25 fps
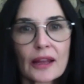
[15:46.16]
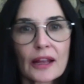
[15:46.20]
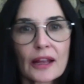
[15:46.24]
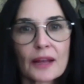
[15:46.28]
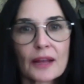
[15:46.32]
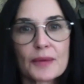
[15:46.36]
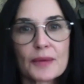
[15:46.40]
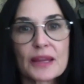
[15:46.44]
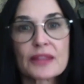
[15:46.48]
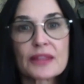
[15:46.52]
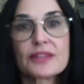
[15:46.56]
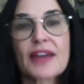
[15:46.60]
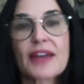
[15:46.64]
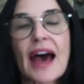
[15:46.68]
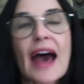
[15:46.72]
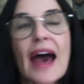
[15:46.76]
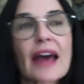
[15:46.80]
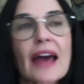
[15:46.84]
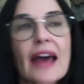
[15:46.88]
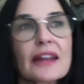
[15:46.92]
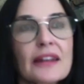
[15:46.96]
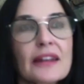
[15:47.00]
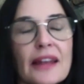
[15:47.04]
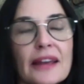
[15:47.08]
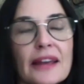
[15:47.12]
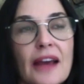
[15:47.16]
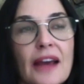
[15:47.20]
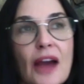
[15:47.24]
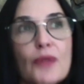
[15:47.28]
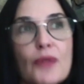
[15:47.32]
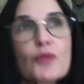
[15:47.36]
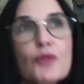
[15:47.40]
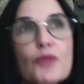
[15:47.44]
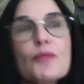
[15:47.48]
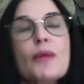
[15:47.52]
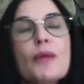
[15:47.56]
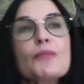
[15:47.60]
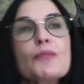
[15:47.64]
mean, that, like, I
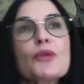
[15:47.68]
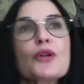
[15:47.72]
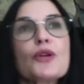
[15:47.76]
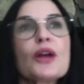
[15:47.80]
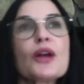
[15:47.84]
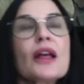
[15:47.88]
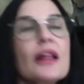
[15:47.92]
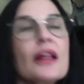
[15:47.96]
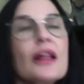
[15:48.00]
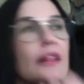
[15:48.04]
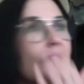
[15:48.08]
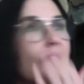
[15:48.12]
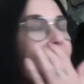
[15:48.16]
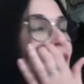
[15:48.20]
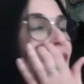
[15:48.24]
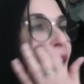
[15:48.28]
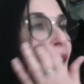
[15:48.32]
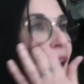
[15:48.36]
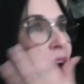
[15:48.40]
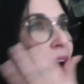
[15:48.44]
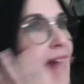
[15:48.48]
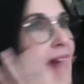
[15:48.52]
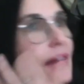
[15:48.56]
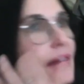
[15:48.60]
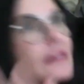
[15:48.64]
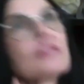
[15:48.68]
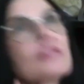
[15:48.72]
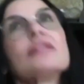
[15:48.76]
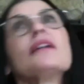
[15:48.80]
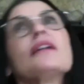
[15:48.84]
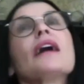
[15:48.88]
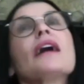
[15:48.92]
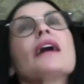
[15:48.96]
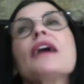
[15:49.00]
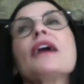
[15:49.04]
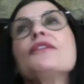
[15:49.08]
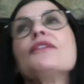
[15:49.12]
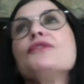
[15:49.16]
remember that,
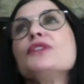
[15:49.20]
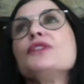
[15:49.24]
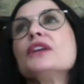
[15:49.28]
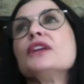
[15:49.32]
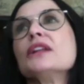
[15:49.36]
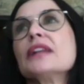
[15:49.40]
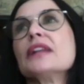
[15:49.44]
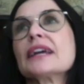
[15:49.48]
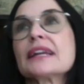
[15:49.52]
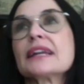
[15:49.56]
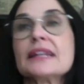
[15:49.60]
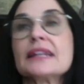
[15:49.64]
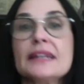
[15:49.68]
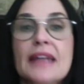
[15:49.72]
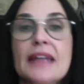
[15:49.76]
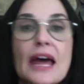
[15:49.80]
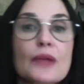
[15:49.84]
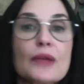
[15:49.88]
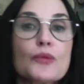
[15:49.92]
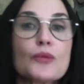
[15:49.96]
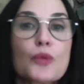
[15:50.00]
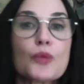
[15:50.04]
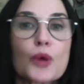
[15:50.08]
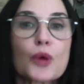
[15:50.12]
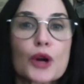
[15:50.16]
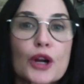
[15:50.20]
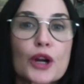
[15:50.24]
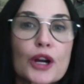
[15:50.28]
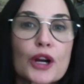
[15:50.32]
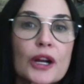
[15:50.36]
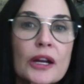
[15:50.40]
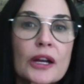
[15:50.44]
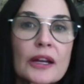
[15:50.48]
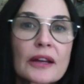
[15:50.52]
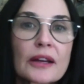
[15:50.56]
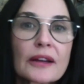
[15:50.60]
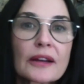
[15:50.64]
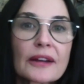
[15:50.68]
I feel like
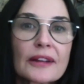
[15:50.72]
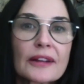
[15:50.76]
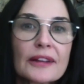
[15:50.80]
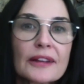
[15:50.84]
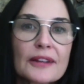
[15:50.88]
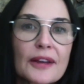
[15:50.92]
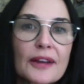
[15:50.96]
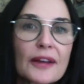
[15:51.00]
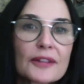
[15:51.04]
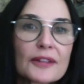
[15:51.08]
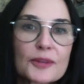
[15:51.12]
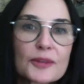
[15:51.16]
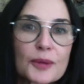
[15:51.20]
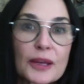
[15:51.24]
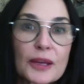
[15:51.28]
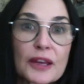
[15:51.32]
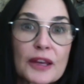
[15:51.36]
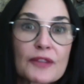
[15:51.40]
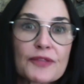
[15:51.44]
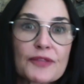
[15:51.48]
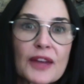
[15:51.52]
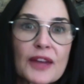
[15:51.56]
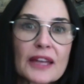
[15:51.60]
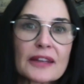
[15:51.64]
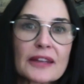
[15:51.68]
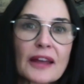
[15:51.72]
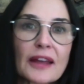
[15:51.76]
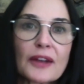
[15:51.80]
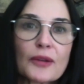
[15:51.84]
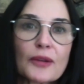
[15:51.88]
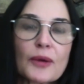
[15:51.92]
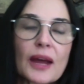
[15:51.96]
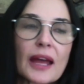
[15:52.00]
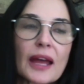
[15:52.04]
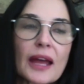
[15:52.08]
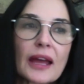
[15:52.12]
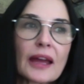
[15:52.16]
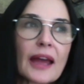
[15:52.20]
Network, speaking of Faye
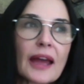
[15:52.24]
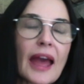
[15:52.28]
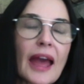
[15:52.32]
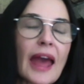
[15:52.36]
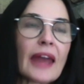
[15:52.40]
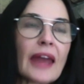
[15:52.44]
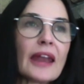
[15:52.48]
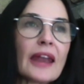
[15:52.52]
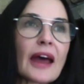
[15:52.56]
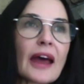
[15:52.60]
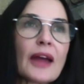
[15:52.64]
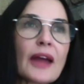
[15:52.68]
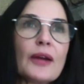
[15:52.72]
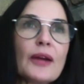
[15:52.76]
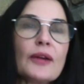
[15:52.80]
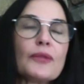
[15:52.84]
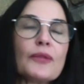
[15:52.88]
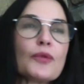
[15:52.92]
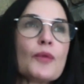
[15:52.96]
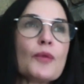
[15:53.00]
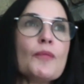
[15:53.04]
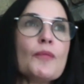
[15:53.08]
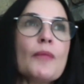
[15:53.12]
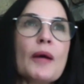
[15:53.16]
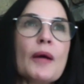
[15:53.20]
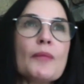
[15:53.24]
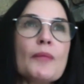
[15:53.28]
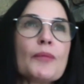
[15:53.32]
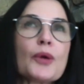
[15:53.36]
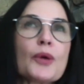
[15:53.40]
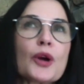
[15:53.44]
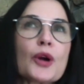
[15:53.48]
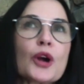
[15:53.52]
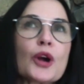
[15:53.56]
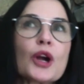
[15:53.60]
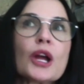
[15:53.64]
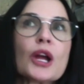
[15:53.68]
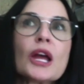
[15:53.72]
Dunaway, and I
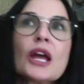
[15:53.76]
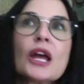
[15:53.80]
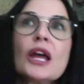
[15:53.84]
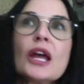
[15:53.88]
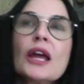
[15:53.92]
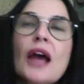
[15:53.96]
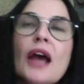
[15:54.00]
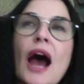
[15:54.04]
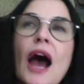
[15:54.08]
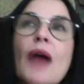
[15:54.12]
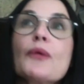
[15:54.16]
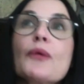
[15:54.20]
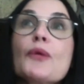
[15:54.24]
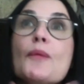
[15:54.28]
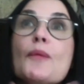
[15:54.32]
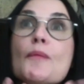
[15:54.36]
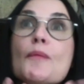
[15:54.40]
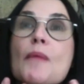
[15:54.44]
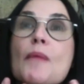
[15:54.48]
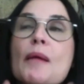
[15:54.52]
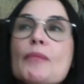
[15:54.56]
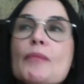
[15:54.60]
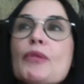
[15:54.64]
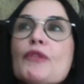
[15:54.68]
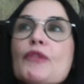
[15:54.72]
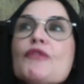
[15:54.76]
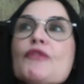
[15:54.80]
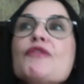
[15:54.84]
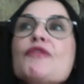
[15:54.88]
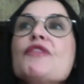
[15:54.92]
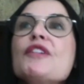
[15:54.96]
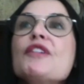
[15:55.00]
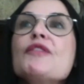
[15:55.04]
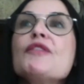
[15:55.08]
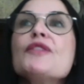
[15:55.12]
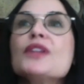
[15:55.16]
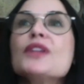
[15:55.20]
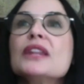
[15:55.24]
remember
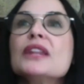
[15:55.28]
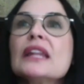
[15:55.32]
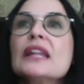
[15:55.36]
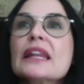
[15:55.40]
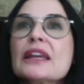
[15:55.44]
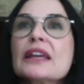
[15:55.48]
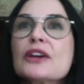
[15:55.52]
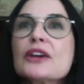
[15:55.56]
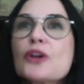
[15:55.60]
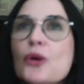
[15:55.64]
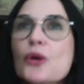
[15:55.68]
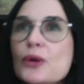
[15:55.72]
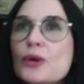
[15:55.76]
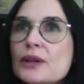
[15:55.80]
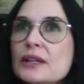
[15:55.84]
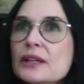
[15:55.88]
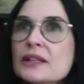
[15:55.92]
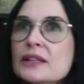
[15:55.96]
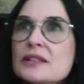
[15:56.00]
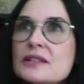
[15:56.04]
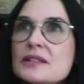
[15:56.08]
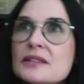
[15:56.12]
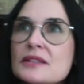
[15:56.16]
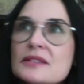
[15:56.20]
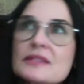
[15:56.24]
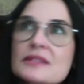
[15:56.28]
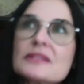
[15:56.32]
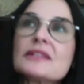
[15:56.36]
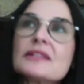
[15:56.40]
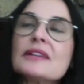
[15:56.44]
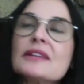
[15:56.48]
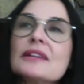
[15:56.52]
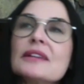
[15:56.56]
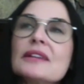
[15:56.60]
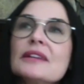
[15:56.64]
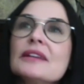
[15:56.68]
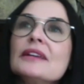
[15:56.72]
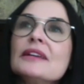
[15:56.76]
vividly going to
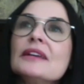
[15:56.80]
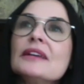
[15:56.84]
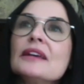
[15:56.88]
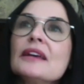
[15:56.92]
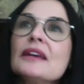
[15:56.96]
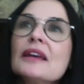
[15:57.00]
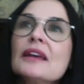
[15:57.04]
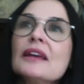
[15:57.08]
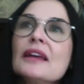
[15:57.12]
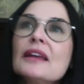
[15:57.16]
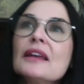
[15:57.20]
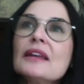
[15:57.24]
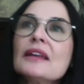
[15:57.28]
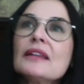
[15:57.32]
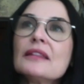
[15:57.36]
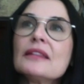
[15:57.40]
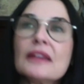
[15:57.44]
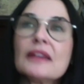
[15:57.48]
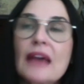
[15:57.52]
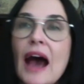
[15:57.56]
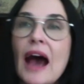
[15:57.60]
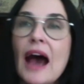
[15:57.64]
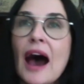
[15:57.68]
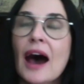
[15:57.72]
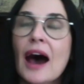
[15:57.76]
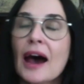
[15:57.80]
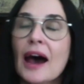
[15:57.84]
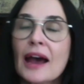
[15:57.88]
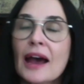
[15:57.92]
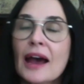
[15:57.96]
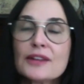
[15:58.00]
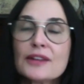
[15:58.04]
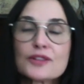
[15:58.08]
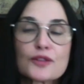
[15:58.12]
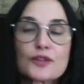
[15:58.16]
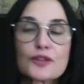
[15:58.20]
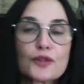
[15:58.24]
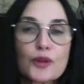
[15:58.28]
see The
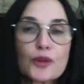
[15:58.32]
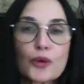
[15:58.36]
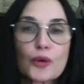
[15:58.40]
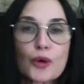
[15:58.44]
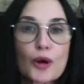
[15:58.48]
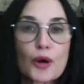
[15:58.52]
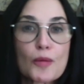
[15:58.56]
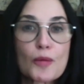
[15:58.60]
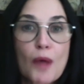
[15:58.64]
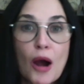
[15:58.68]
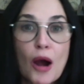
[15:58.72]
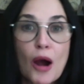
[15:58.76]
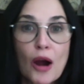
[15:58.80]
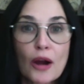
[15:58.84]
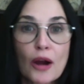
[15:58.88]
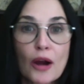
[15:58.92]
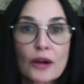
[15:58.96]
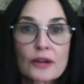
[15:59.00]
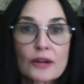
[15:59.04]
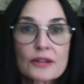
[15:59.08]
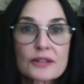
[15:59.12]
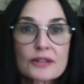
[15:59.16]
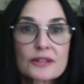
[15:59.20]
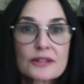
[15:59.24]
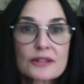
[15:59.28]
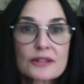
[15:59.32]
Eyes of Laura Mars.